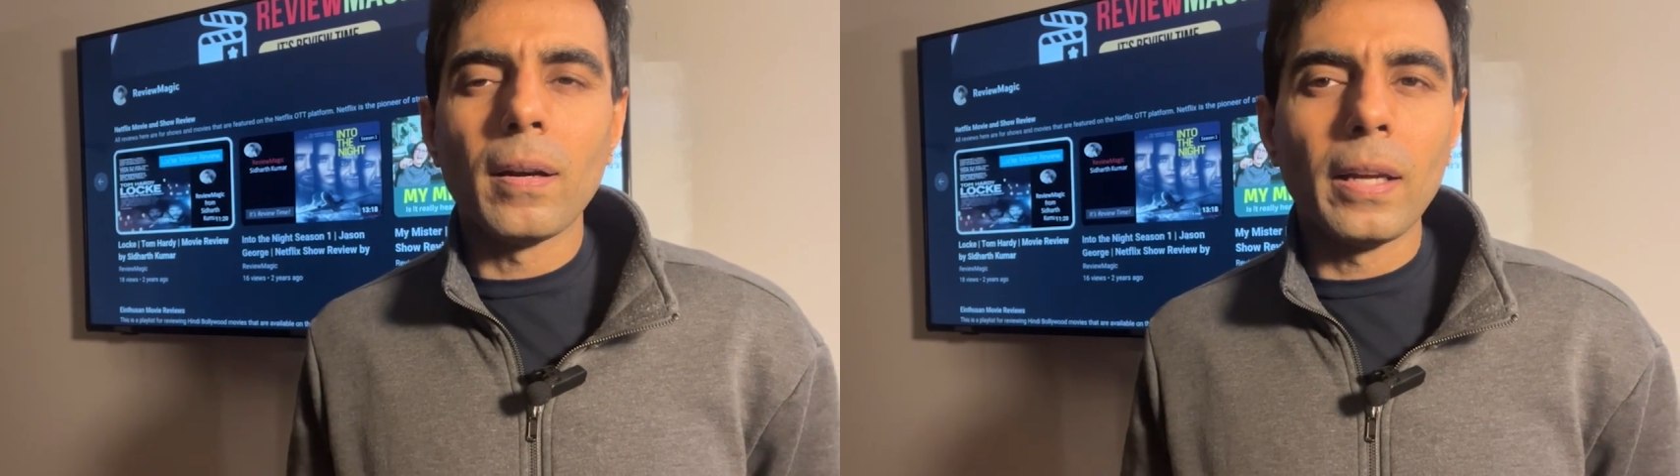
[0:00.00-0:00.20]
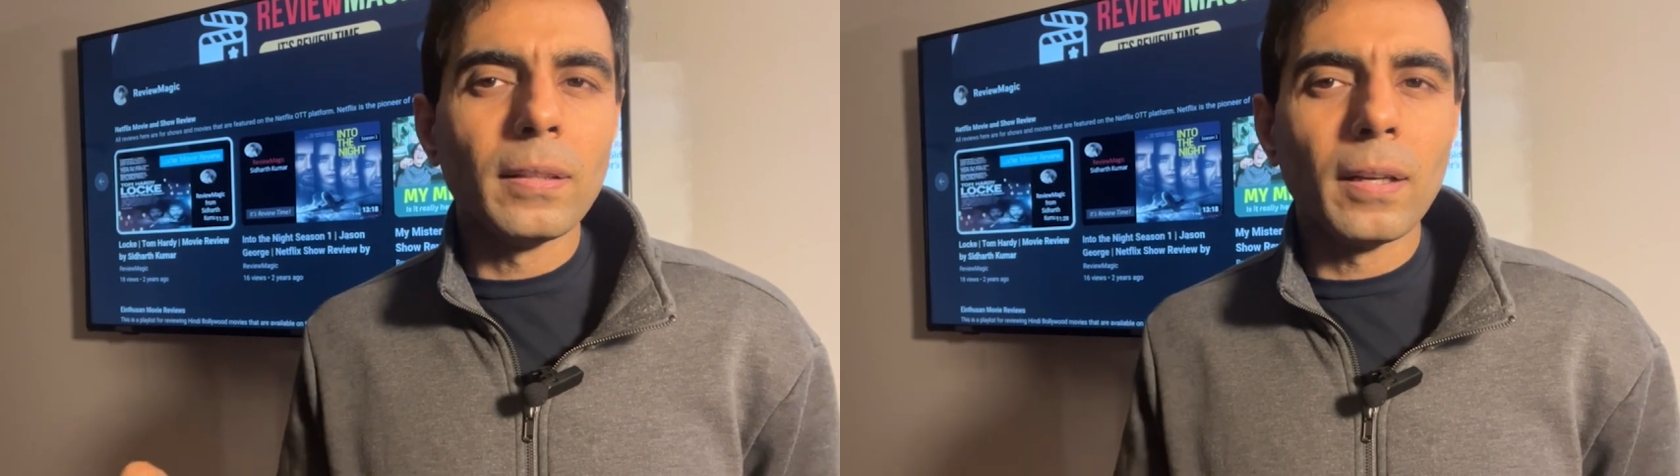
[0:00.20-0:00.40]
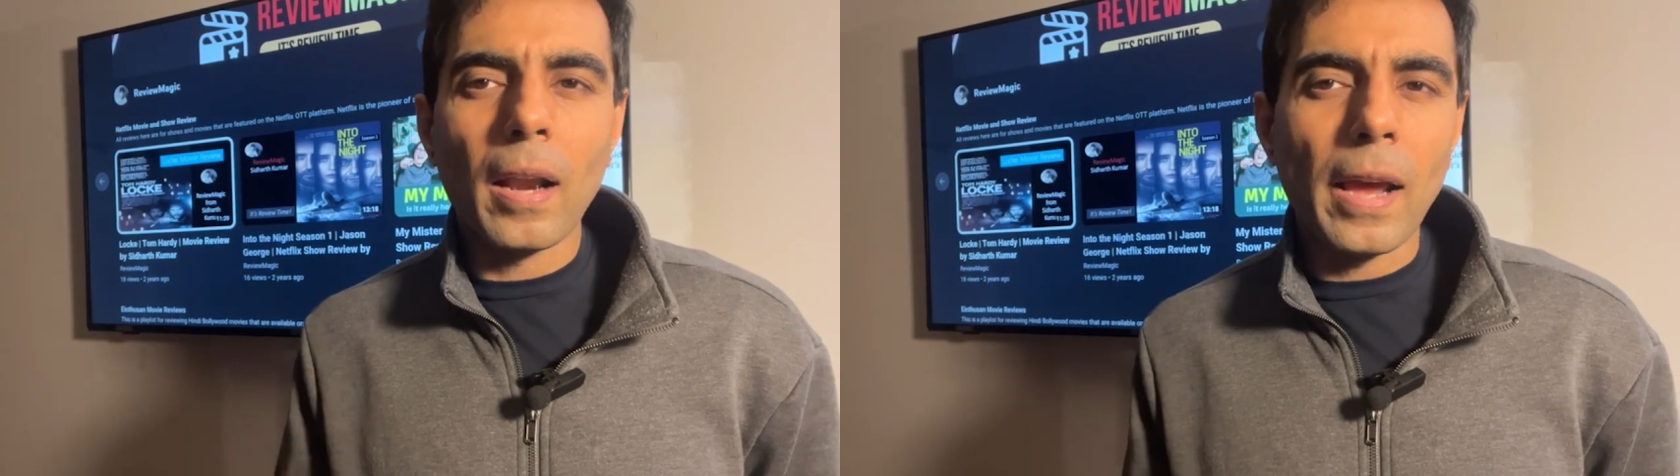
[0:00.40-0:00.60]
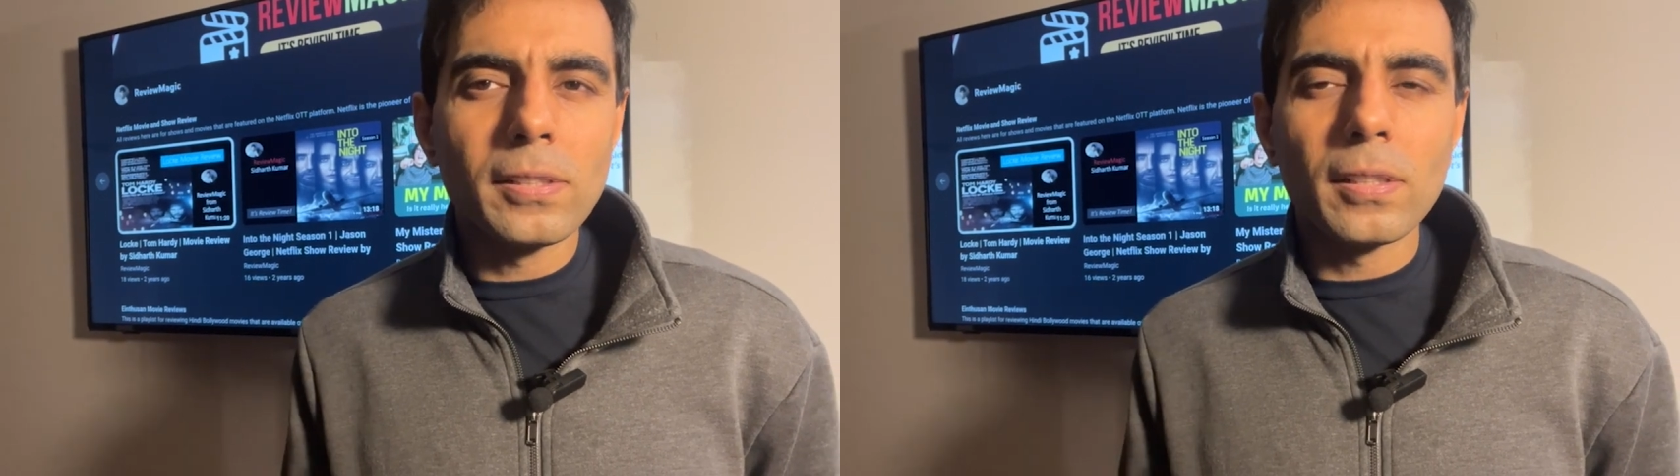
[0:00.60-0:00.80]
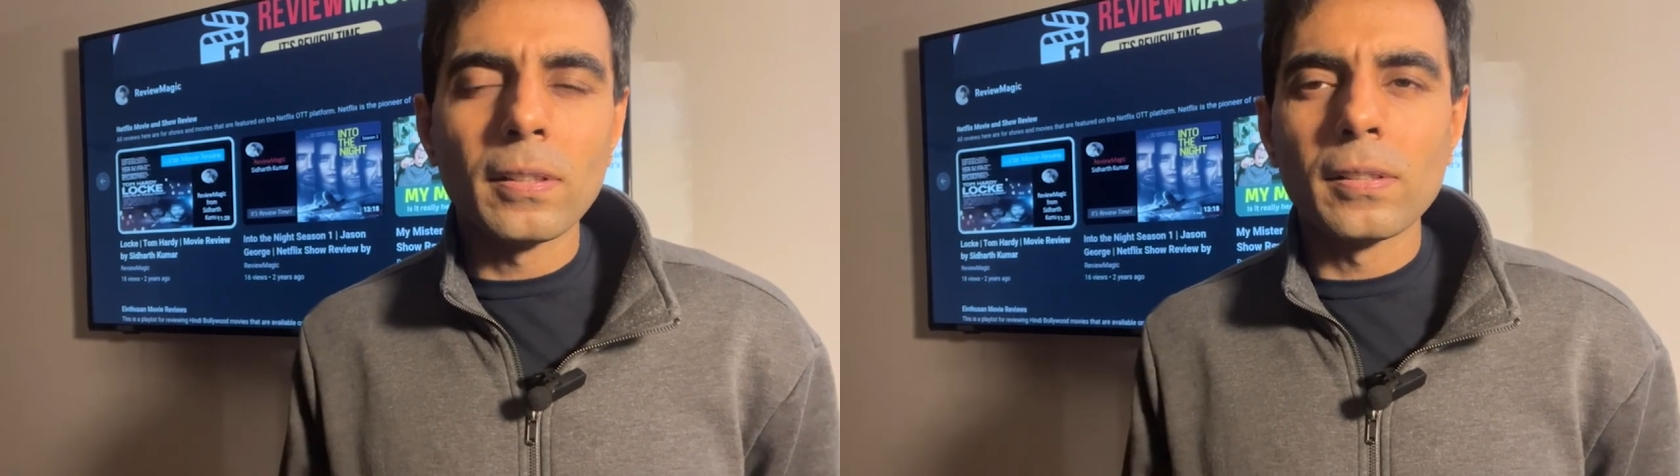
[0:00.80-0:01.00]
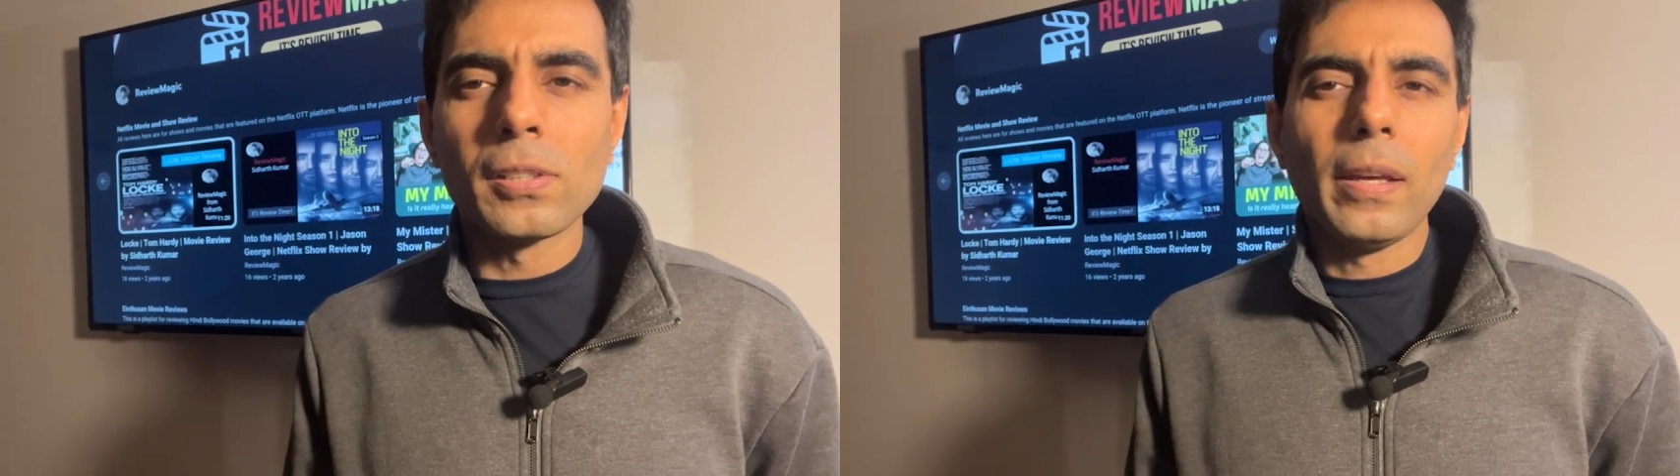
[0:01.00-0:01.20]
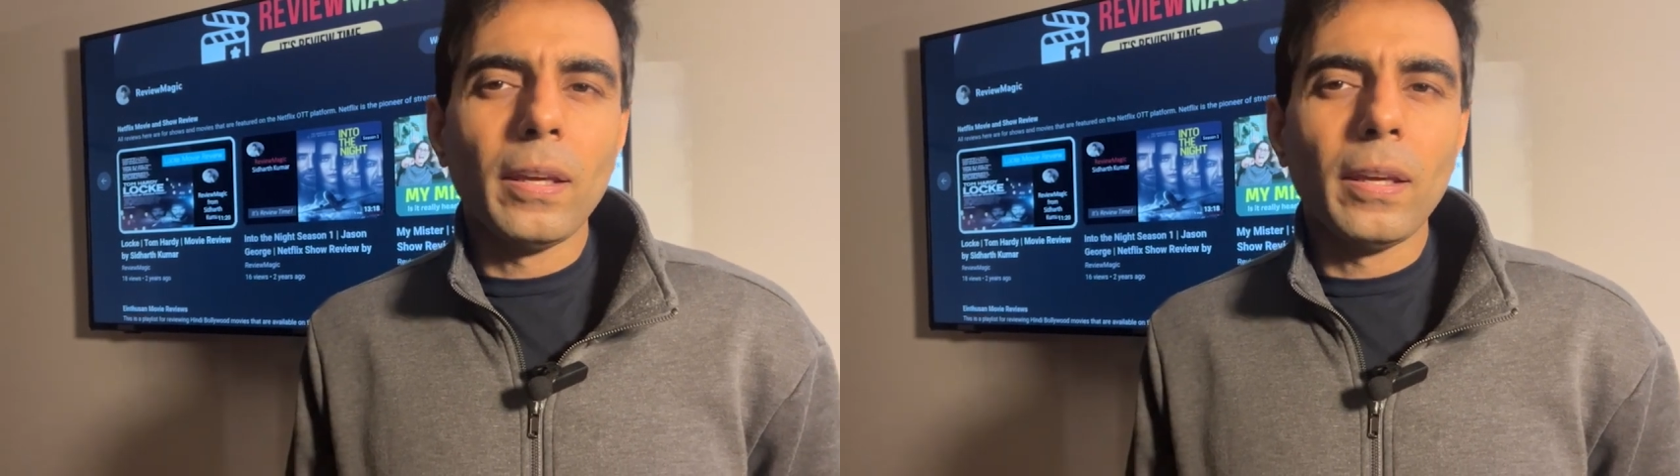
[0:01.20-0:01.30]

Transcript: uh, in the crisis.